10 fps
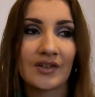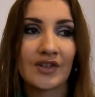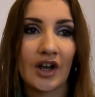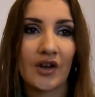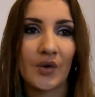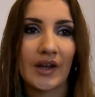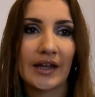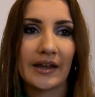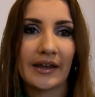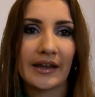So
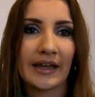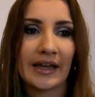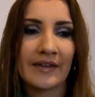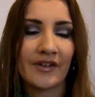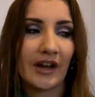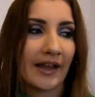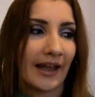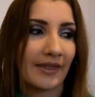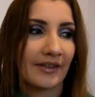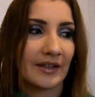even like
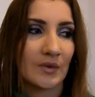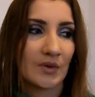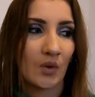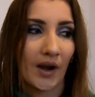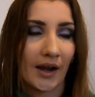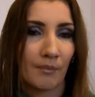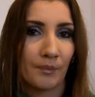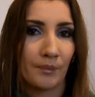that this was quite a